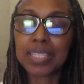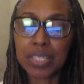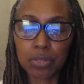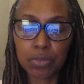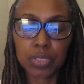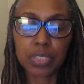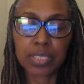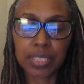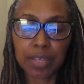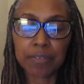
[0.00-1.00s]
guilt,
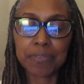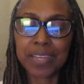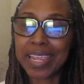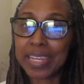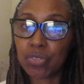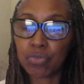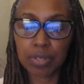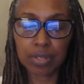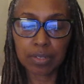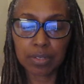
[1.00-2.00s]
self
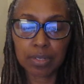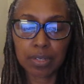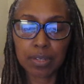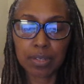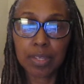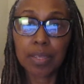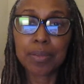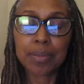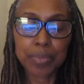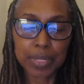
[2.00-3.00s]
hatred,
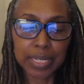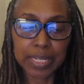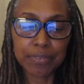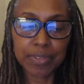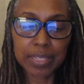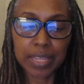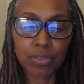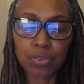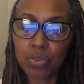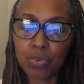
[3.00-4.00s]
believing
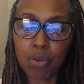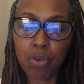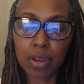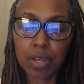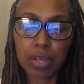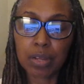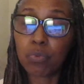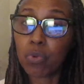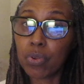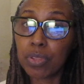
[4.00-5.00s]
that you are
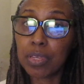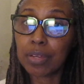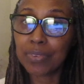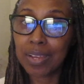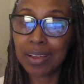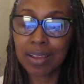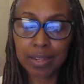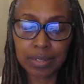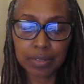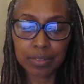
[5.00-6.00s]
unworthy of
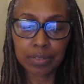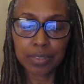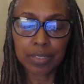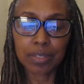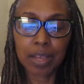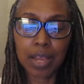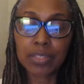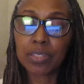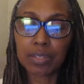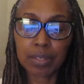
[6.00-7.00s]
God,
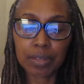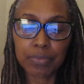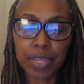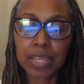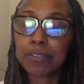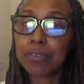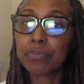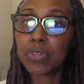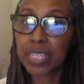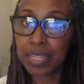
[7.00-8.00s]
God's love, and
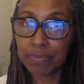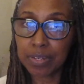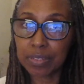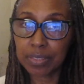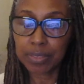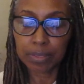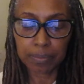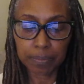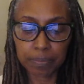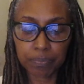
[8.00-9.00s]
forgiveness.
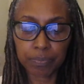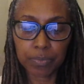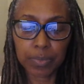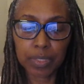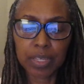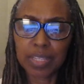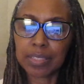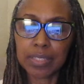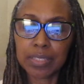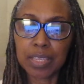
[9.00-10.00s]

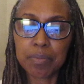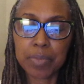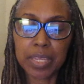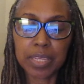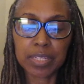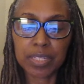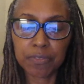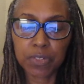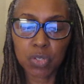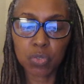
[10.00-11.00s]
This can make it
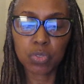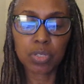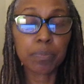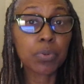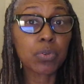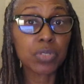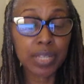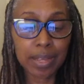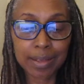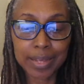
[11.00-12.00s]
difficult to approach
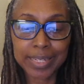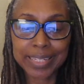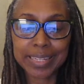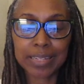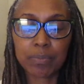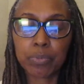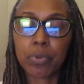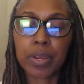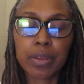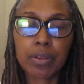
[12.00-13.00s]
God in
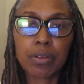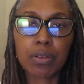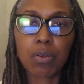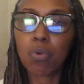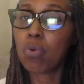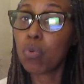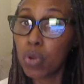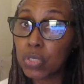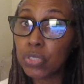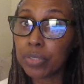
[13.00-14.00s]
prayer or
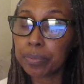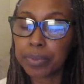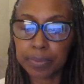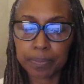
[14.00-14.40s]
worship